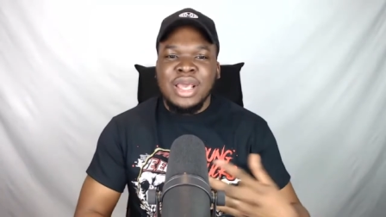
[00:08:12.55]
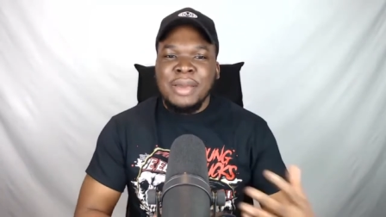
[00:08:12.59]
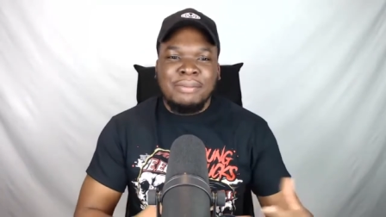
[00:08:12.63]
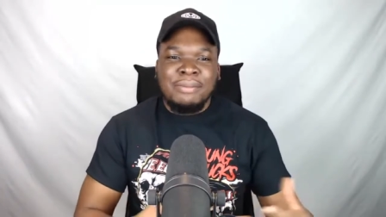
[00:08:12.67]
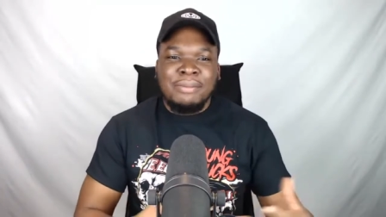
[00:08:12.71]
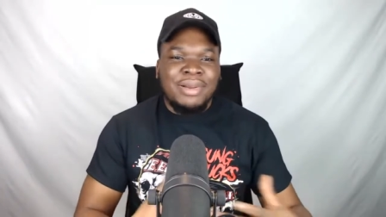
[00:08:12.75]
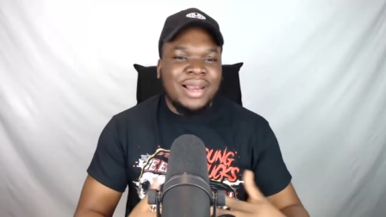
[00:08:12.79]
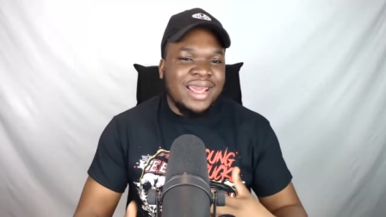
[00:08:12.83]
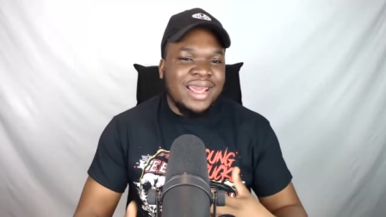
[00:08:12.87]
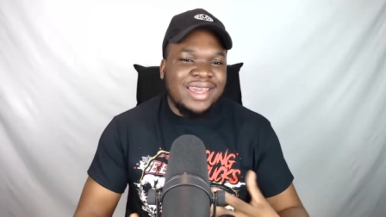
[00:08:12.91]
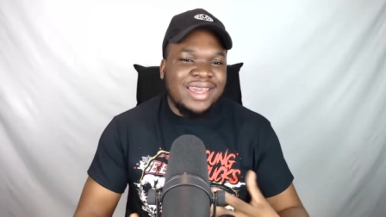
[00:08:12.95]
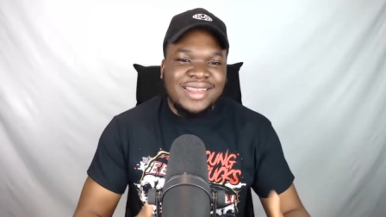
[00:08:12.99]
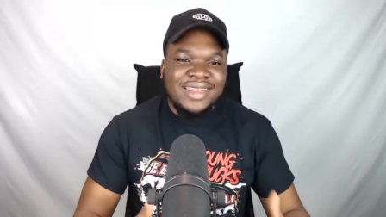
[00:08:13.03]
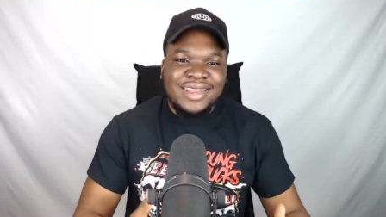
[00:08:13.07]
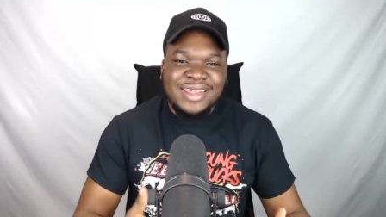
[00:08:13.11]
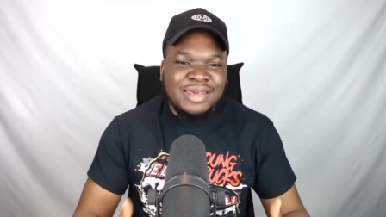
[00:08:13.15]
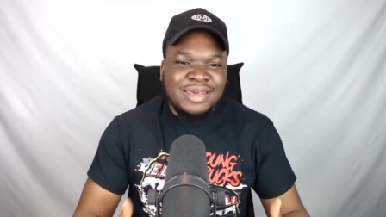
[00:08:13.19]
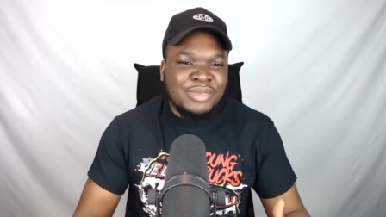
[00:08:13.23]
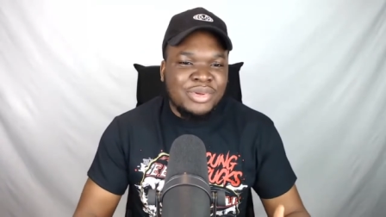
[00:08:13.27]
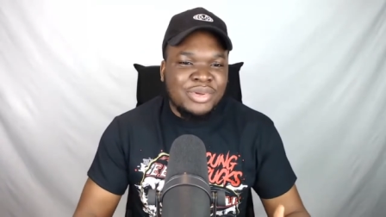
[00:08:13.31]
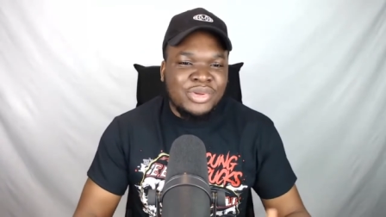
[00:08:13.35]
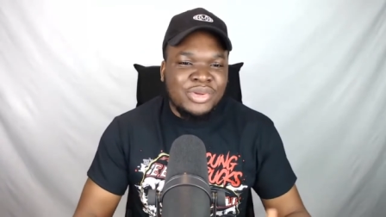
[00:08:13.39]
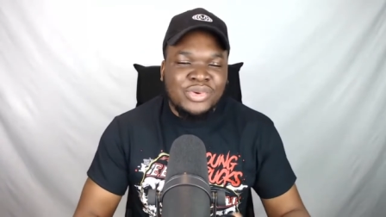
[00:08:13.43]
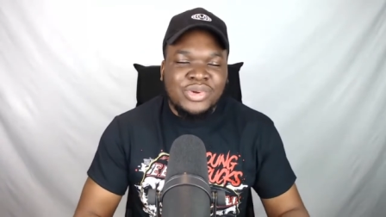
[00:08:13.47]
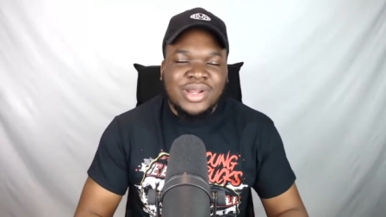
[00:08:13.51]
playing
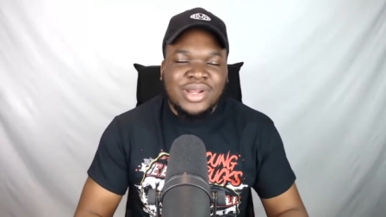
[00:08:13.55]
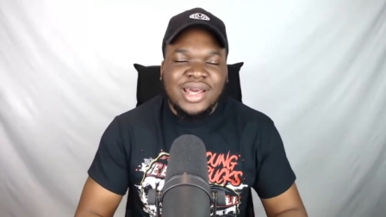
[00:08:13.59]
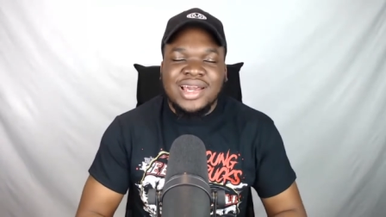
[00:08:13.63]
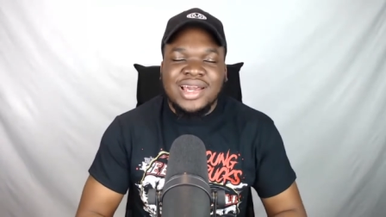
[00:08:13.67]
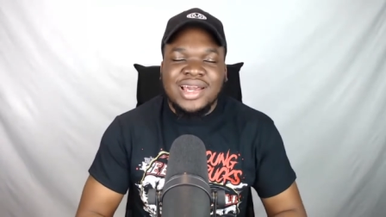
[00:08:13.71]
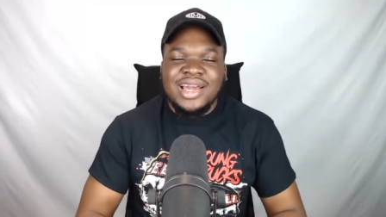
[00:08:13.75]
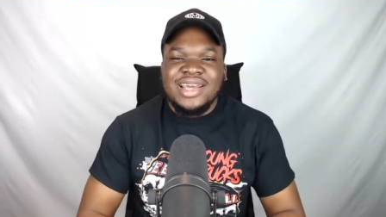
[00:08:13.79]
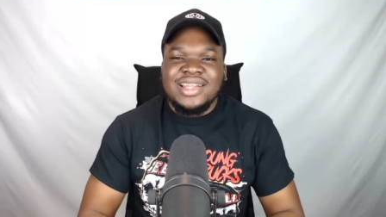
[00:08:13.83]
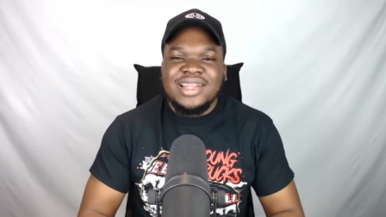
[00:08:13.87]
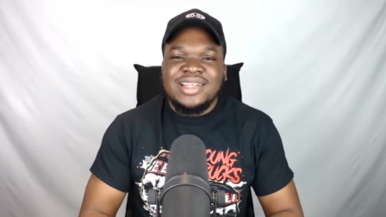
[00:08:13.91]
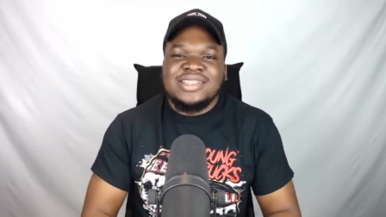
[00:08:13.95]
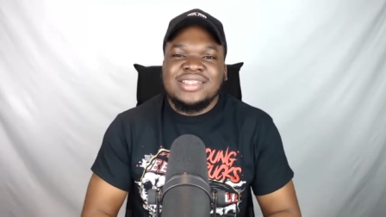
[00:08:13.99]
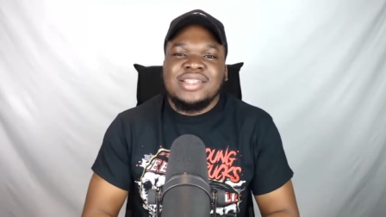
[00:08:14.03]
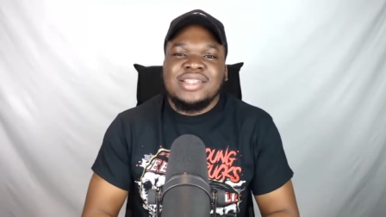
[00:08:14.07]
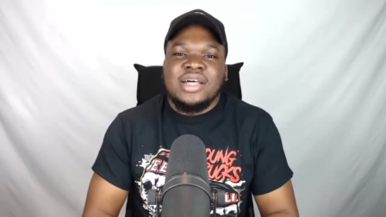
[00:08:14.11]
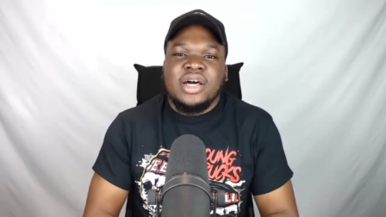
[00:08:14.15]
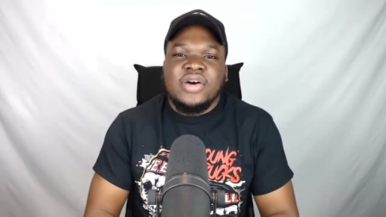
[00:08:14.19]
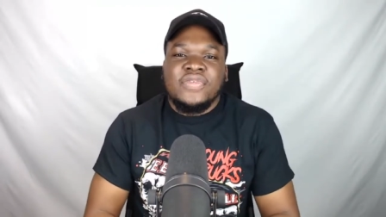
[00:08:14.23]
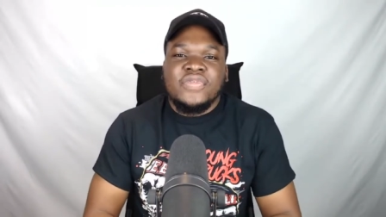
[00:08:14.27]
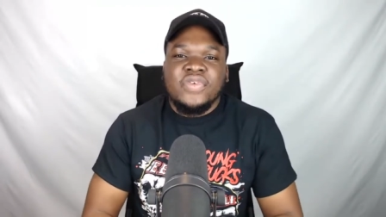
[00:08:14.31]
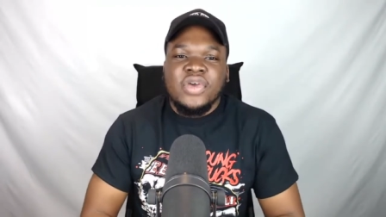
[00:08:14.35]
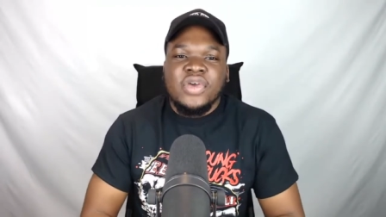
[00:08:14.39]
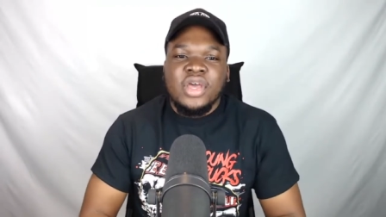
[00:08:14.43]
him and all that kind of stuff.